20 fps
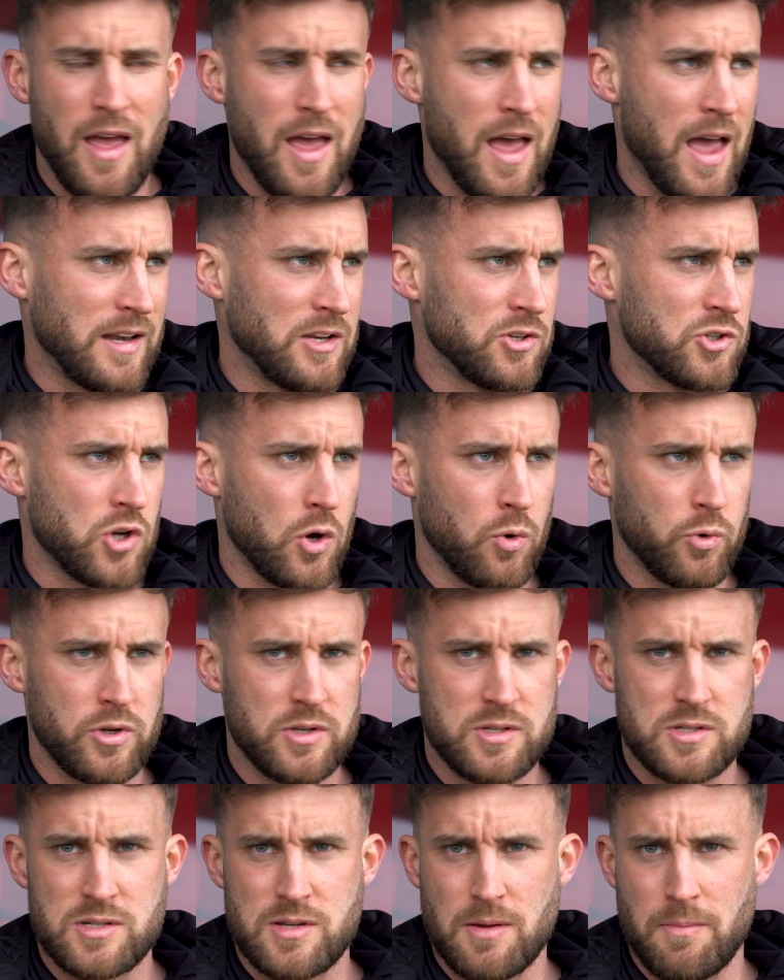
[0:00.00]
Head and
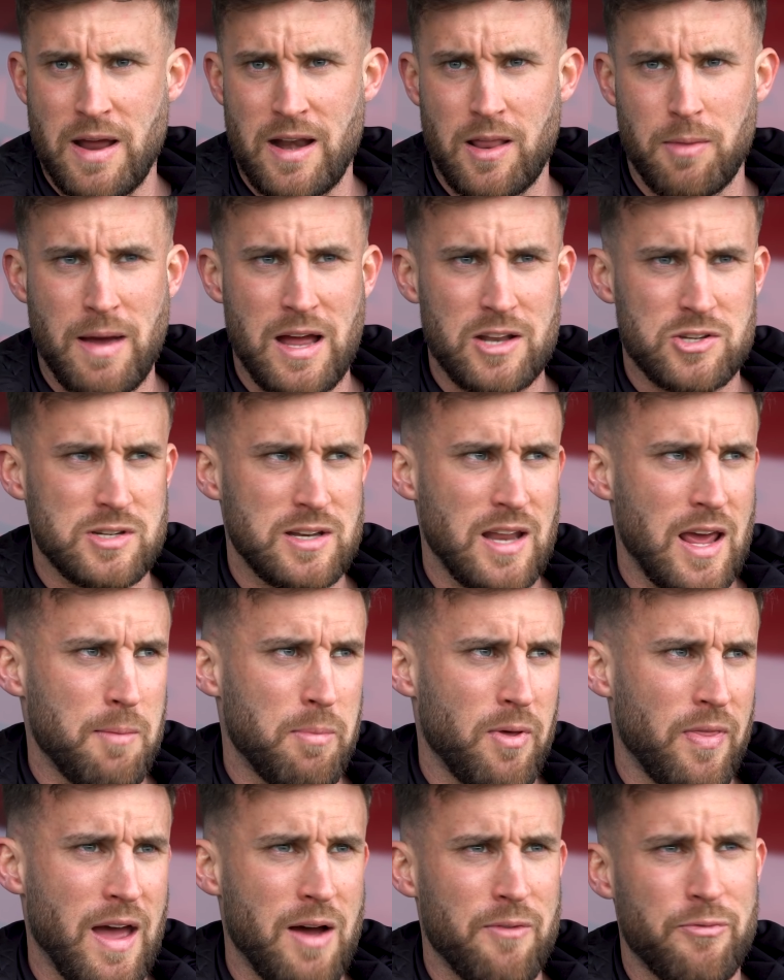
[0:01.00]
shoulders man of the match today,
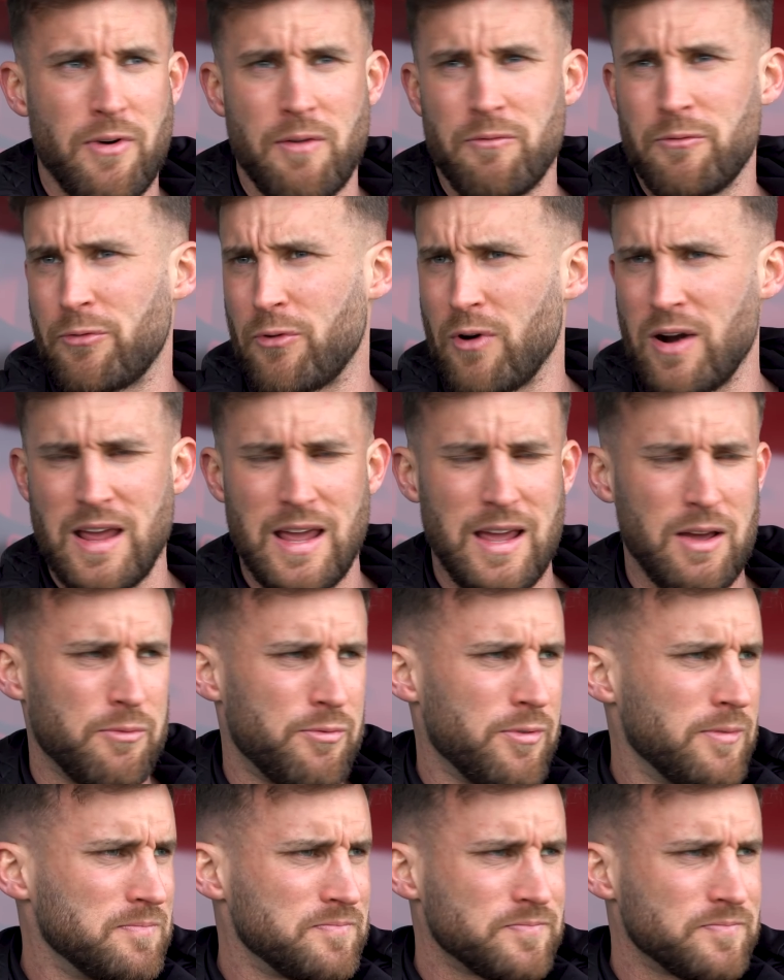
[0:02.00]
but that front three of